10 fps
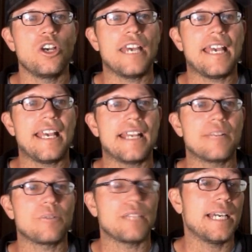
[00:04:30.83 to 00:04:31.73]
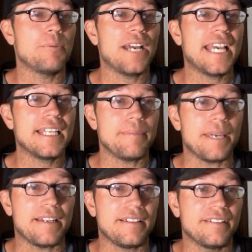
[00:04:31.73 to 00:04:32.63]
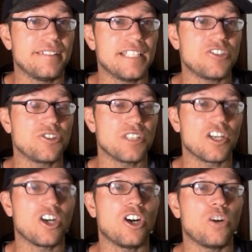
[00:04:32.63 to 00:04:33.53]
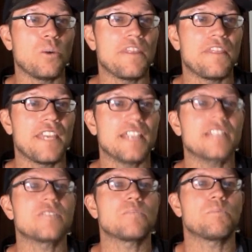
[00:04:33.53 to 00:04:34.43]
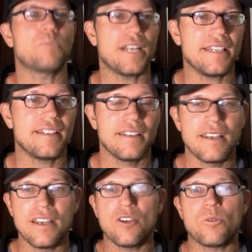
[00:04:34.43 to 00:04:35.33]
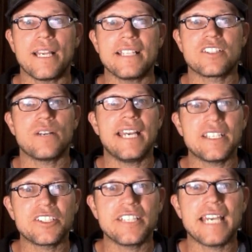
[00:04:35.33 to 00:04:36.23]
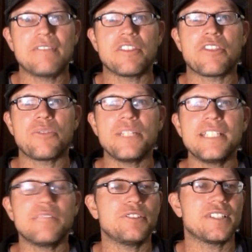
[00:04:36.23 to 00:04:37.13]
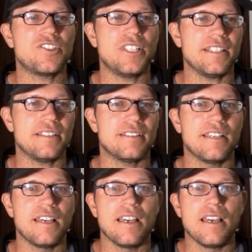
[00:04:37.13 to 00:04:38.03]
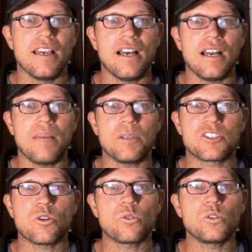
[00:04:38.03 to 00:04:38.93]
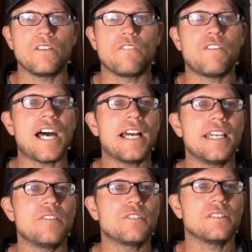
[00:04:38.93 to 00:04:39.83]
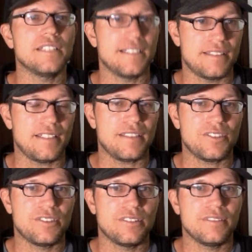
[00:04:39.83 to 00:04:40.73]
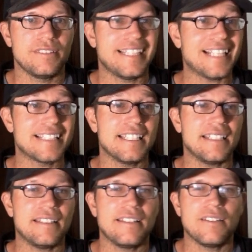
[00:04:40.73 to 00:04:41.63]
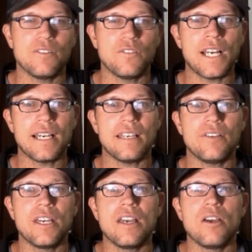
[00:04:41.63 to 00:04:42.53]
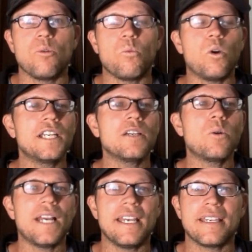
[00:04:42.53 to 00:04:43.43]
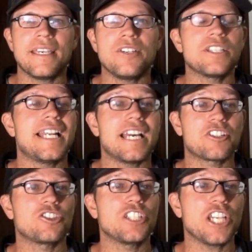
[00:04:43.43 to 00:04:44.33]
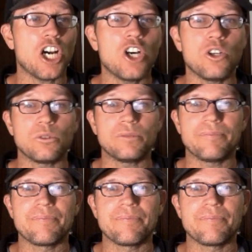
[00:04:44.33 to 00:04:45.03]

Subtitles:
and a reliable handyman that you can call when things break, right? So I actually have in three different cities a total of five listings. That's it, five. One in Guayaquil that I actually own,